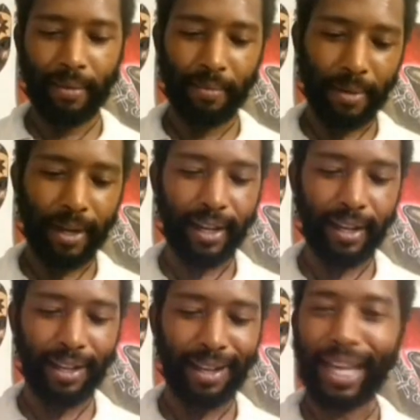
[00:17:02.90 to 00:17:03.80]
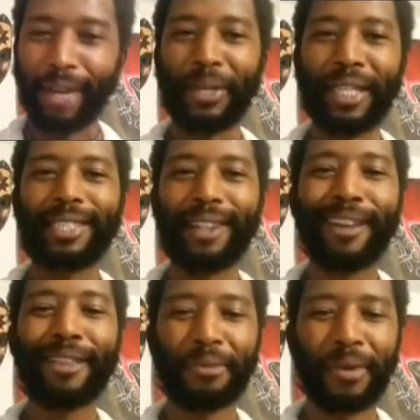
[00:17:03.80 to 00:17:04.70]
Bruh. Like we saw
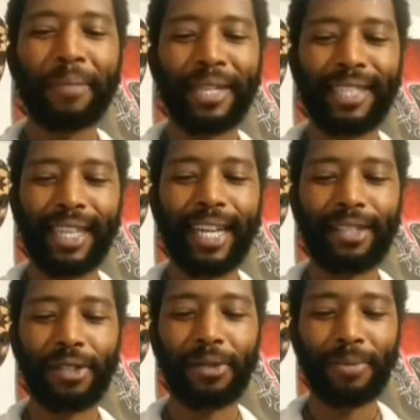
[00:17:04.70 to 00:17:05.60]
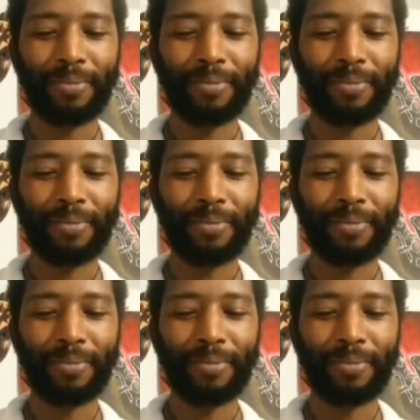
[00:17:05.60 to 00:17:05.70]
the remnants of that too.